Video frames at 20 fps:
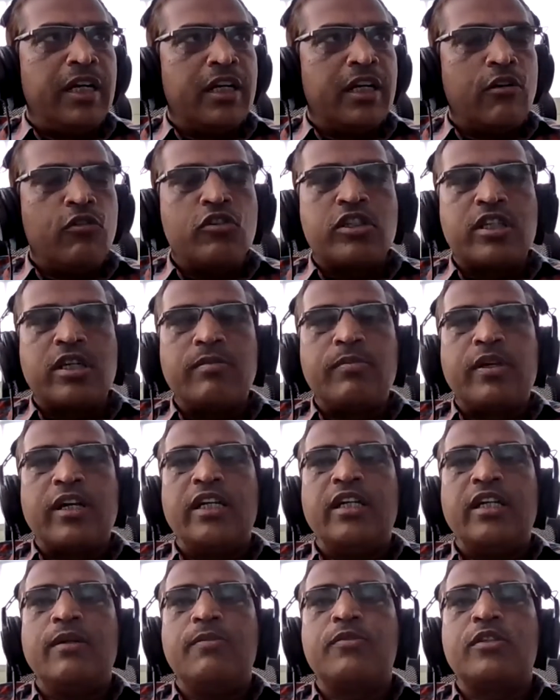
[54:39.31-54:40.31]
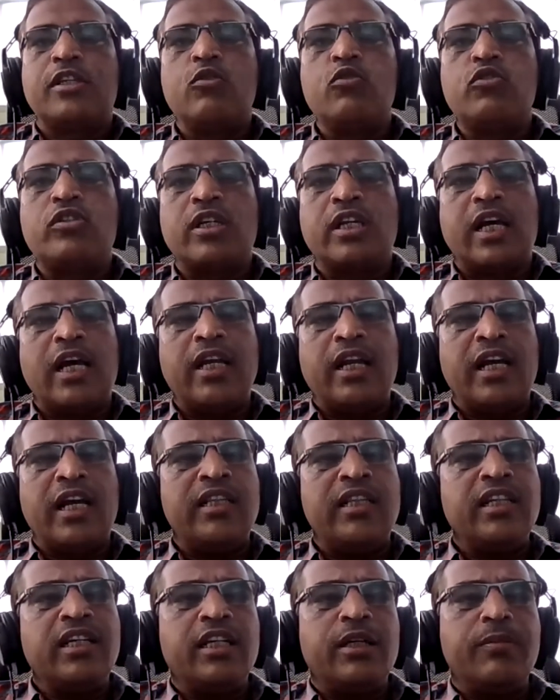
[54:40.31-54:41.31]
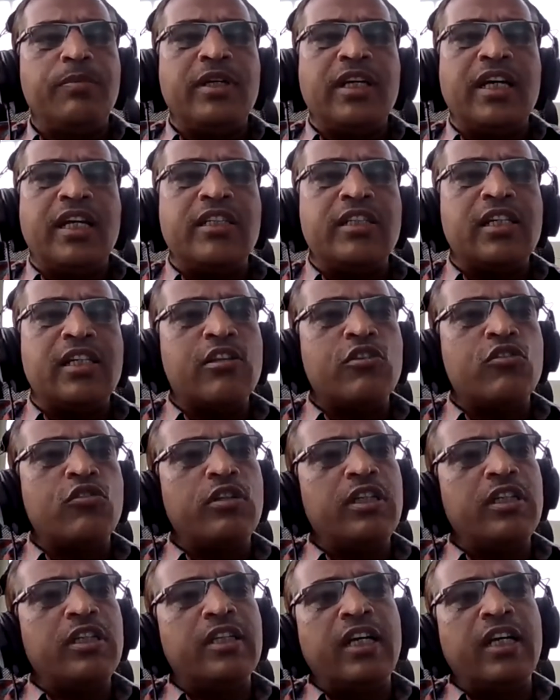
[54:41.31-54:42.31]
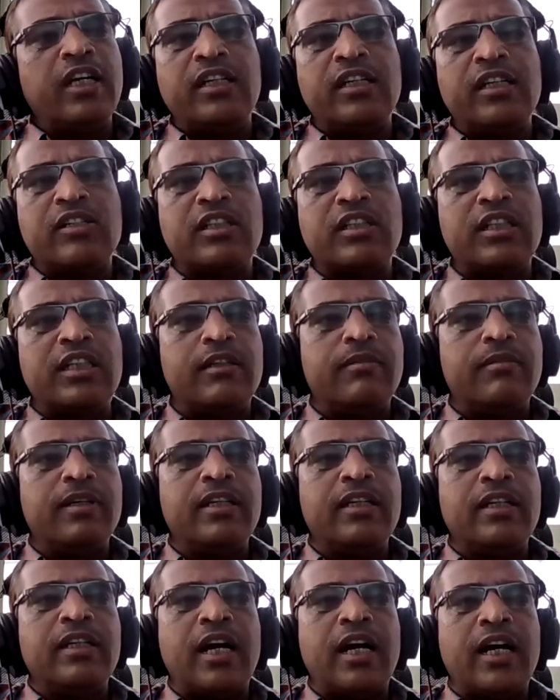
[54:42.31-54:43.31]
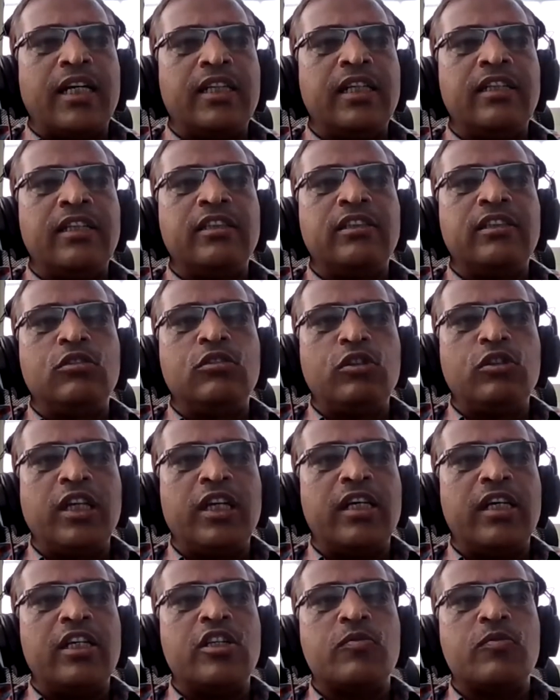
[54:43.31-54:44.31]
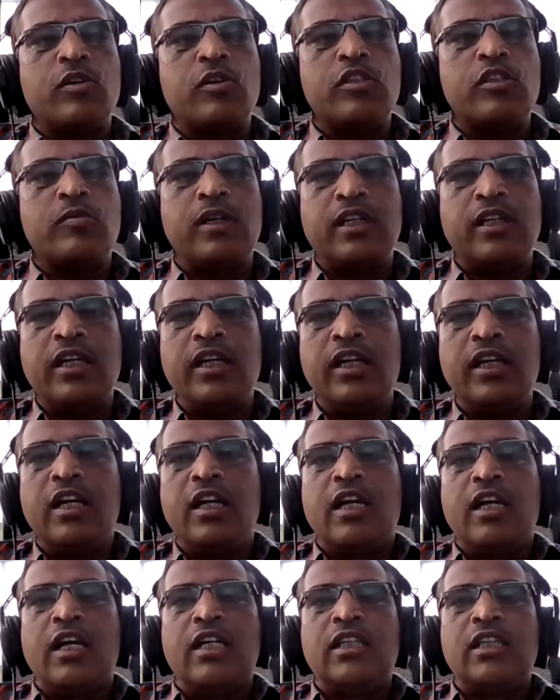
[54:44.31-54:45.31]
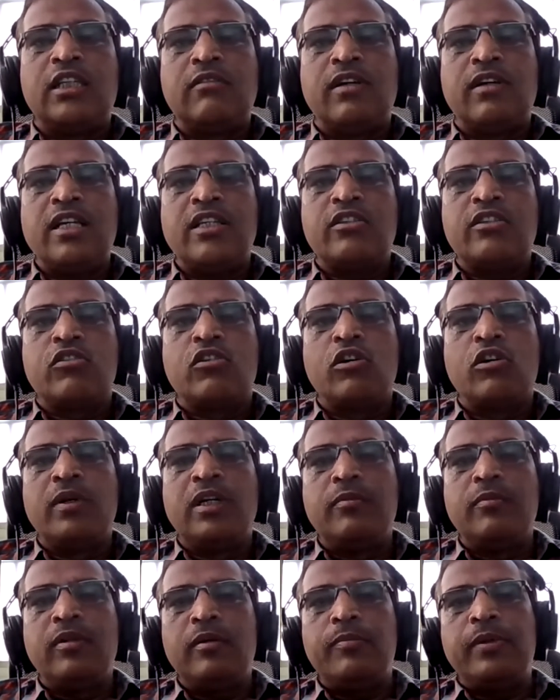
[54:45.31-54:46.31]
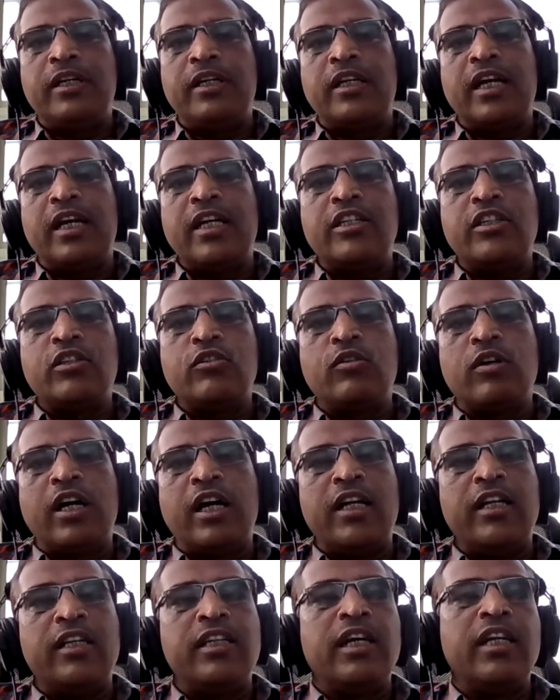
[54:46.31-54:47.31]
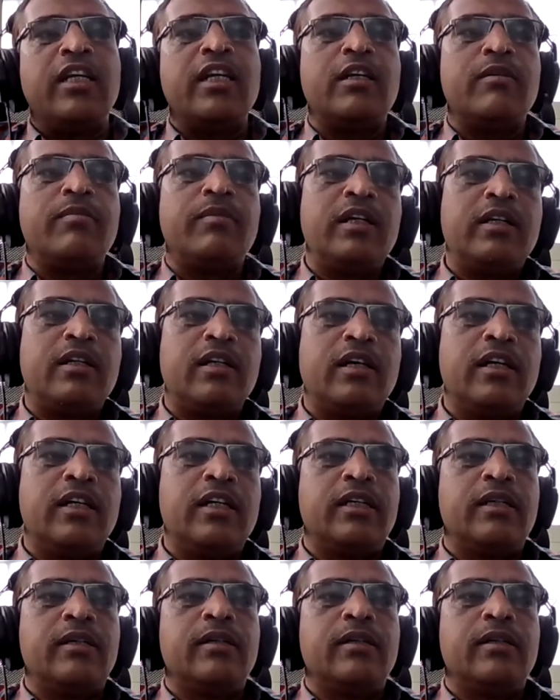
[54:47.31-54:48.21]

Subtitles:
bring out some kind of solution. And I think EPR is also in that direction. Even either you take responsibility, otherwise government will penalize you and then it will